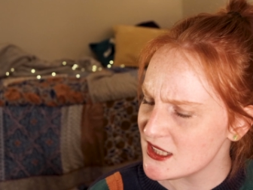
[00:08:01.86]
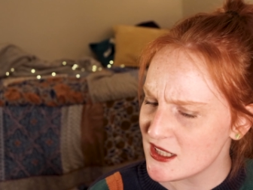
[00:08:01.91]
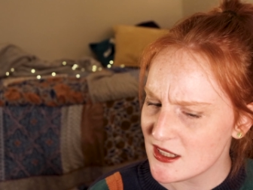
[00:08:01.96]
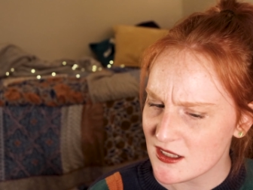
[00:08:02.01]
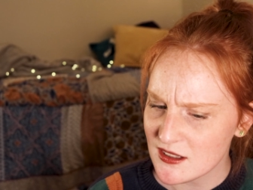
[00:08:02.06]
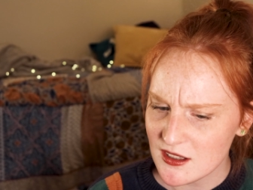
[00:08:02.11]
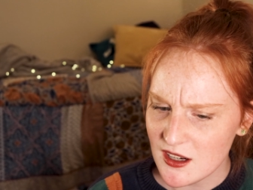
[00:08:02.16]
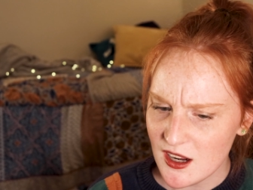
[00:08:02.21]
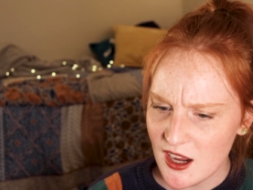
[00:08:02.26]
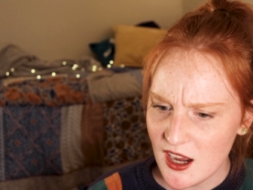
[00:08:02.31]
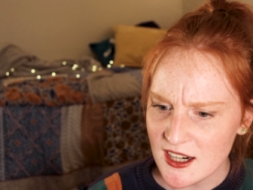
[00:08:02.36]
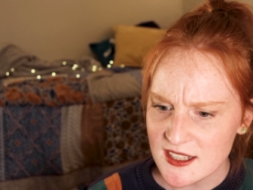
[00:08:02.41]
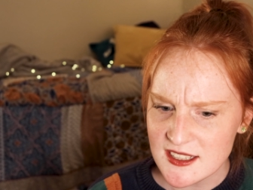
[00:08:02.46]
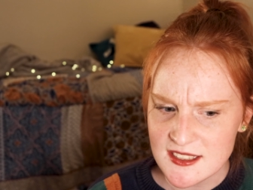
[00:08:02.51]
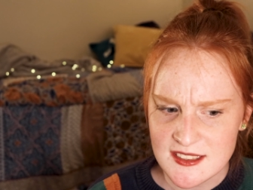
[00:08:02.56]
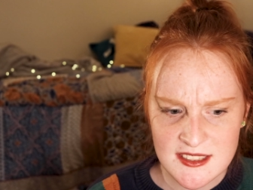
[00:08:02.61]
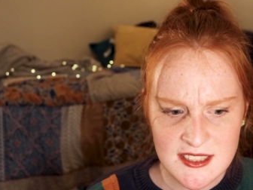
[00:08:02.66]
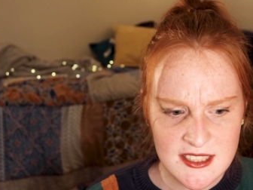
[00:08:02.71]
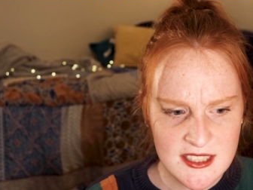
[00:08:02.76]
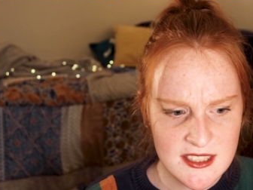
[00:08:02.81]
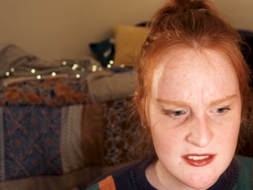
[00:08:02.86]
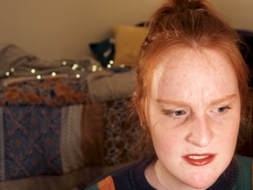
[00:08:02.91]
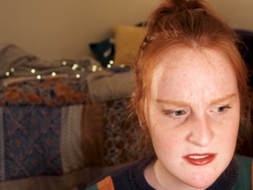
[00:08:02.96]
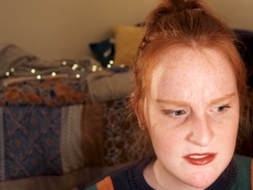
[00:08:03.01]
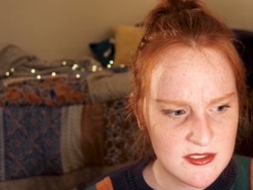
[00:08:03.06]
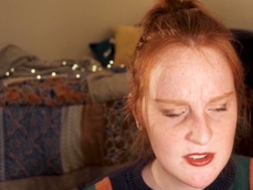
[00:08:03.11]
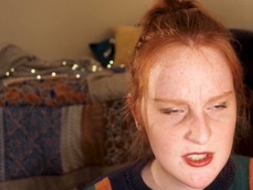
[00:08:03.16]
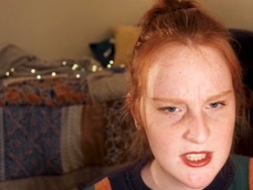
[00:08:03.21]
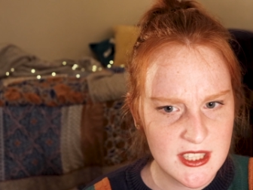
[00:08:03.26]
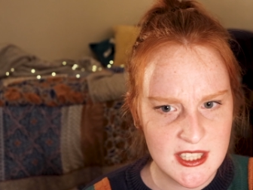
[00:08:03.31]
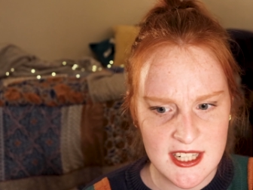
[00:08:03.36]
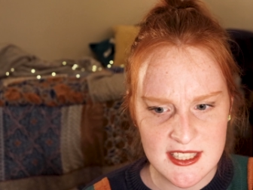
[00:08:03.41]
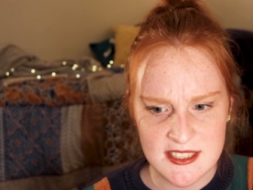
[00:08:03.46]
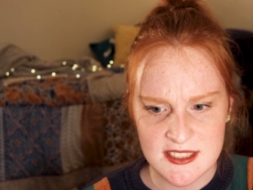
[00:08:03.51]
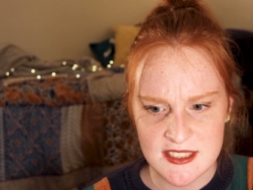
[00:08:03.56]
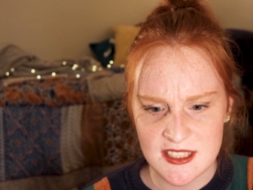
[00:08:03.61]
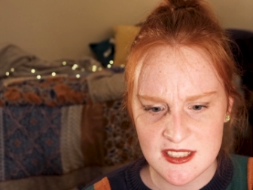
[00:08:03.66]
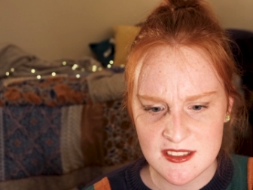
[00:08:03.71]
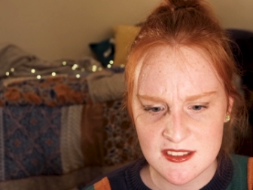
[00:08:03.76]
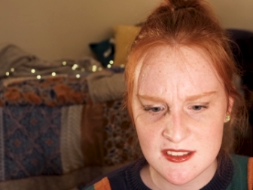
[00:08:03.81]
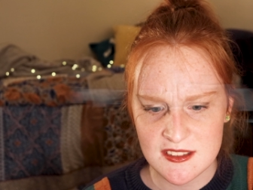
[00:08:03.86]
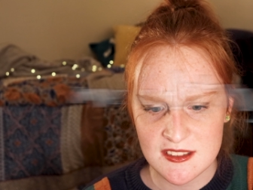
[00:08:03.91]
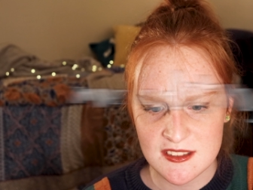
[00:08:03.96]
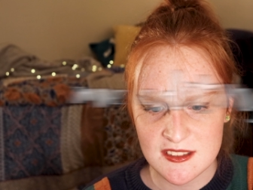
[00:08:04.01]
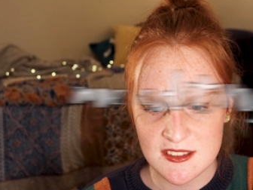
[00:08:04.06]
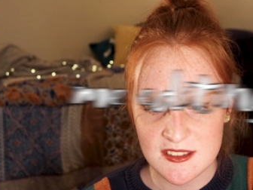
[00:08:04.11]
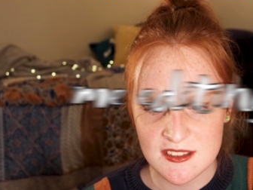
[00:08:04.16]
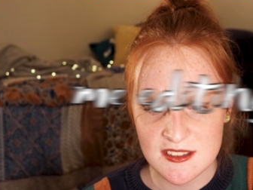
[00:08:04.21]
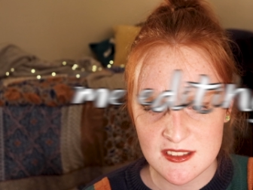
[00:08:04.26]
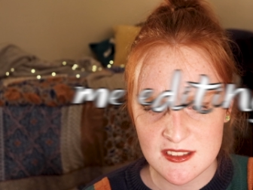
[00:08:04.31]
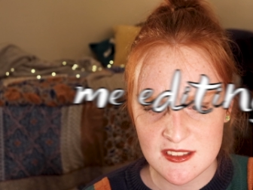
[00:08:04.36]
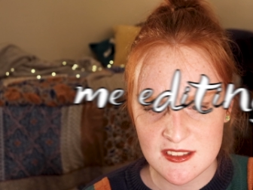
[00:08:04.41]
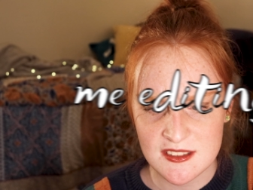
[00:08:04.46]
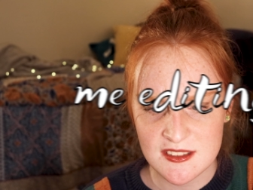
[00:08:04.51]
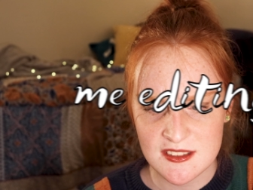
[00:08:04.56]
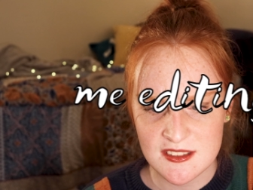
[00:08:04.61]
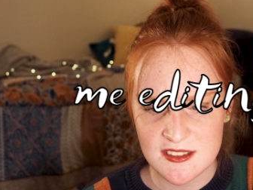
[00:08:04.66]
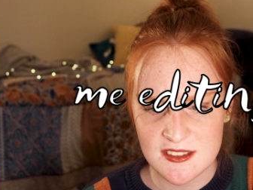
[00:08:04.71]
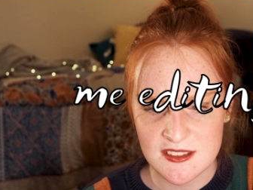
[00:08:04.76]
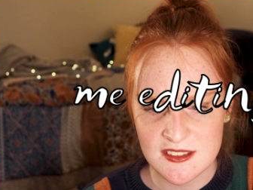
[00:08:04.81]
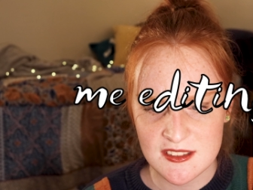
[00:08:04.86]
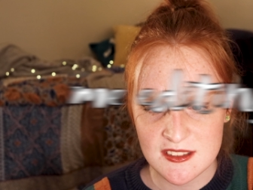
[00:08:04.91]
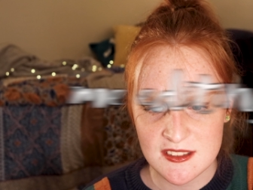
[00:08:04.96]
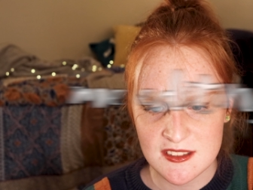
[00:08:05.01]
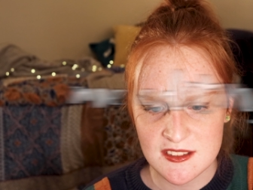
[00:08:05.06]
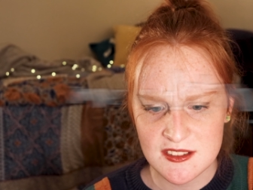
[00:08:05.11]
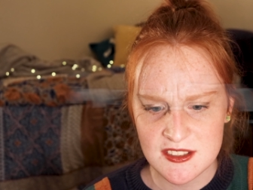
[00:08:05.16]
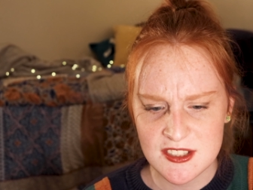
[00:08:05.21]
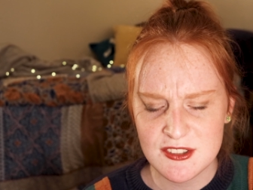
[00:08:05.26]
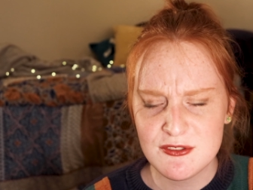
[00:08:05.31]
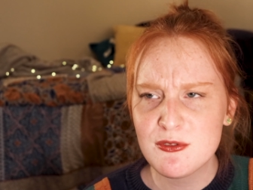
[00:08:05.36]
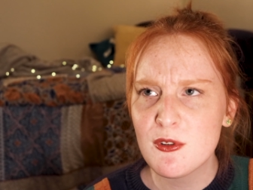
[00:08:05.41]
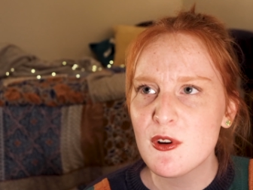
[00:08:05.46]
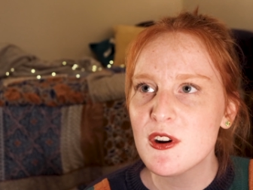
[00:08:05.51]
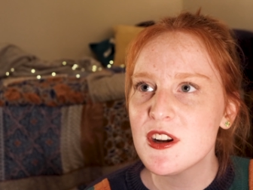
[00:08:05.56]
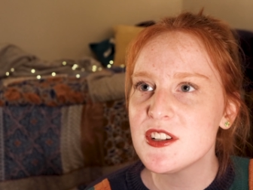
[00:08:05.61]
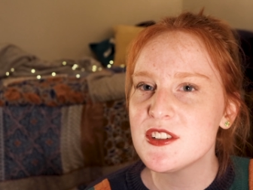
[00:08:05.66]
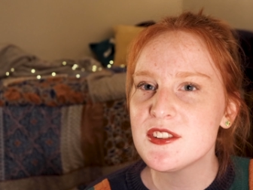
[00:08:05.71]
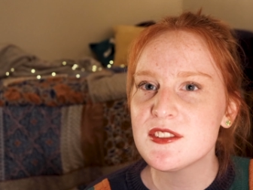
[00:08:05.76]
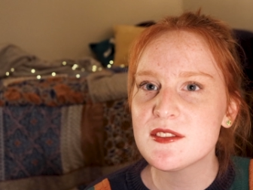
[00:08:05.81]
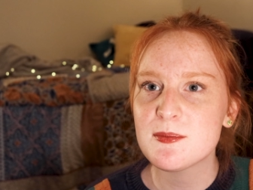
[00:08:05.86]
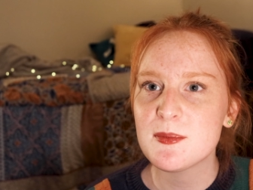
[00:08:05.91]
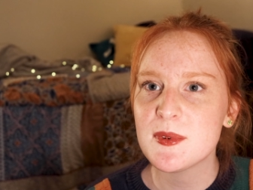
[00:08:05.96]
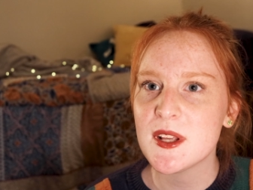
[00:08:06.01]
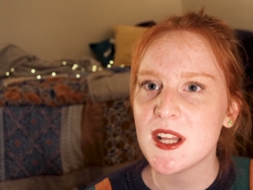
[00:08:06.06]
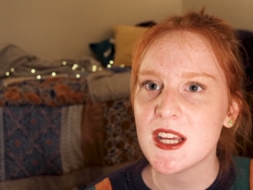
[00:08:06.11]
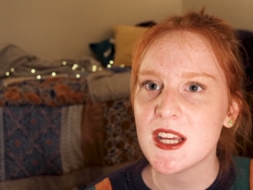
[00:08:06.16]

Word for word: it Augustine or Augustine? Take your pick, darling, either one. Did Florida just be